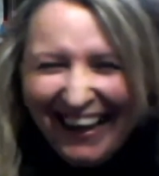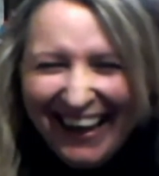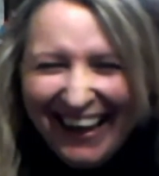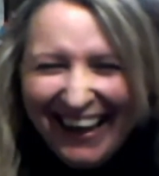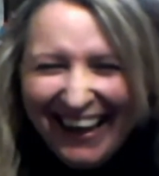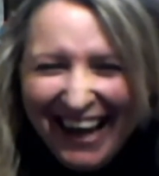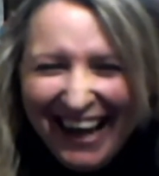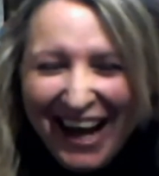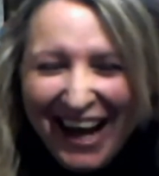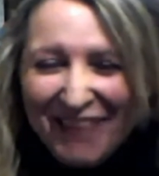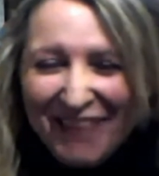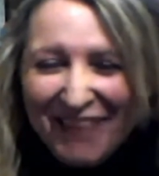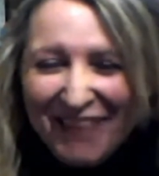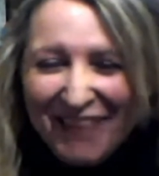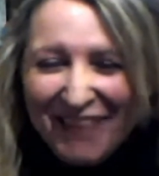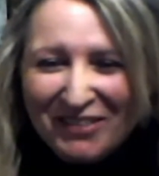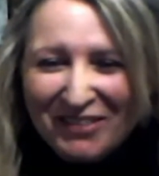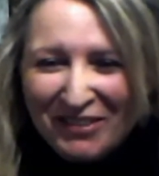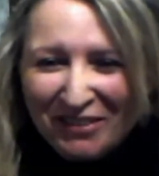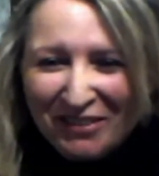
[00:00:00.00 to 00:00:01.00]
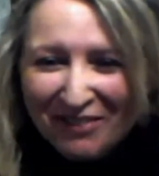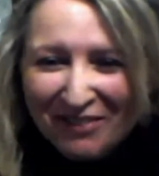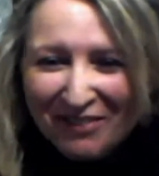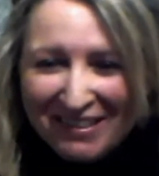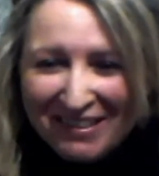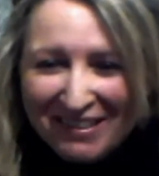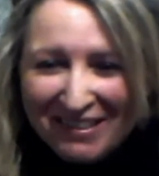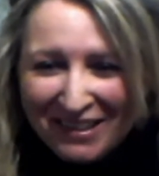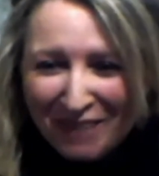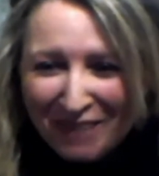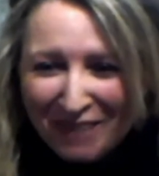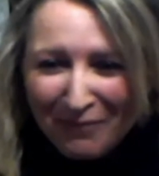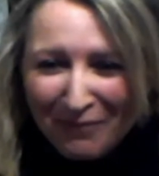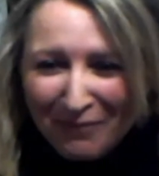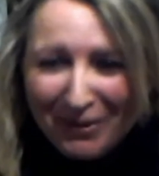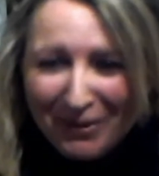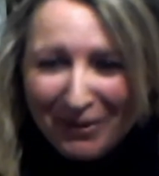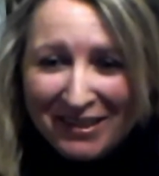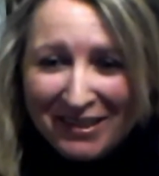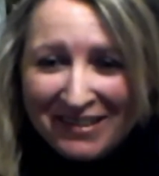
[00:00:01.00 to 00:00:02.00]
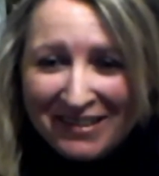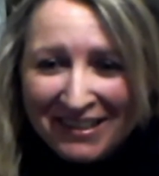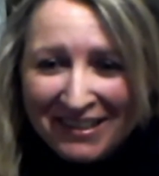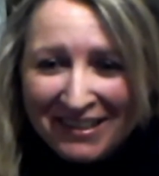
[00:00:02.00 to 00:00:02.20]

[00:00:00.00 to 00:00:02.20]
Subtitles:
I have to talk fast to get my words in.